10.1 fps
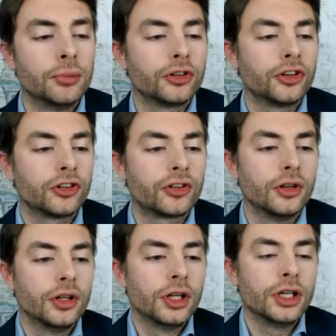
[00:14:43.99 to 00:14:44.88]
but just
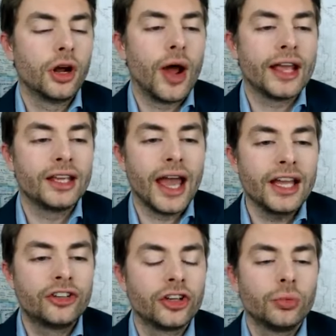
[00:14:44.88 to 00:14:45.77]
you know,
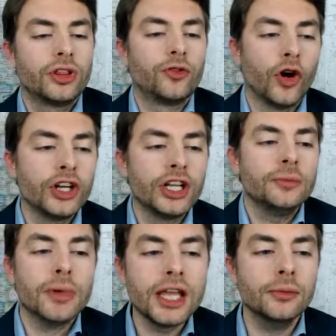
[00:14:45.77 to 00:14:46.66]
engaging with
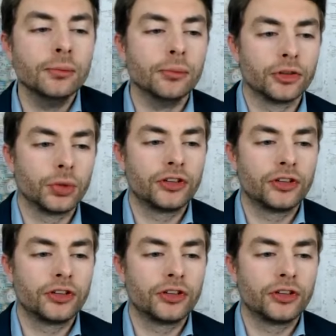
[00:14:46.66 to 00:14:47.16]
funny memes,